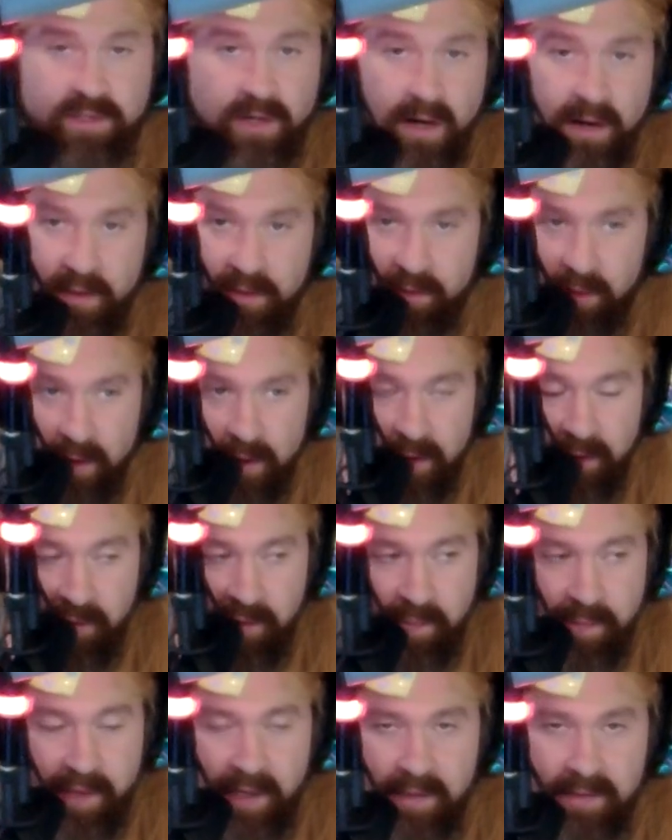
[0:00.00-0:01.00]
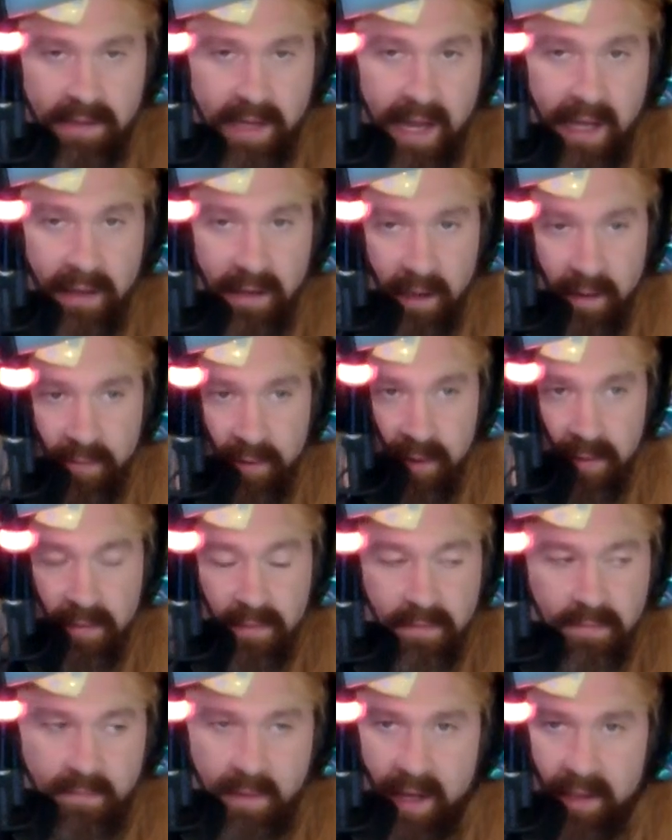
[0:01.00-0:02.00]
Sorry to throw you under the bus. I love
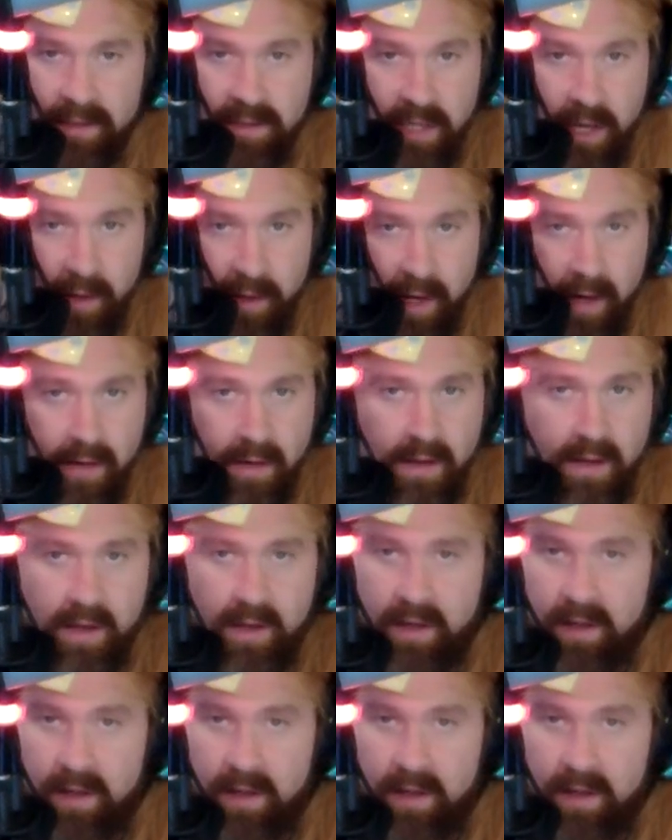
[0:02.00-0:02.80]
you, Mike Soto.